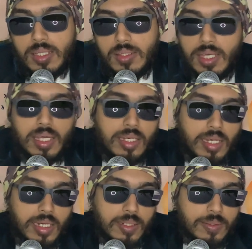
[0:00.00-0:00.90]
there
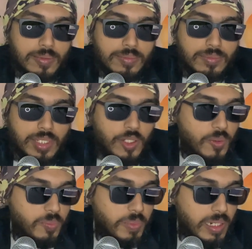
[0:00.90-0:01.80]
yet. We need
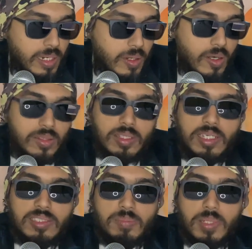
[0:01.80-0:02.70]
to build a lot of
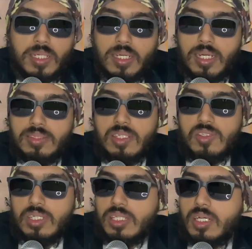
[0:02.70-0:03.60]
things. But
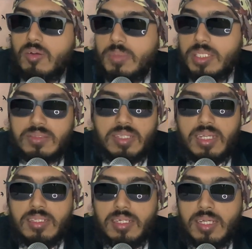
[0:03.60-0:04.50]
essentially, the government is
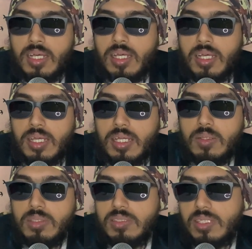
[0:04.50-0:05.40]
saying that,
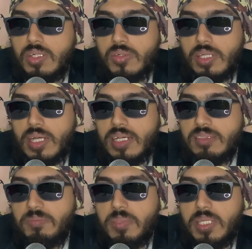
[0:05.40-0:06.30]
this country
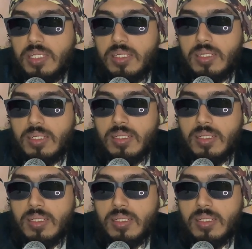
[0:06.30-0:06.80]
has been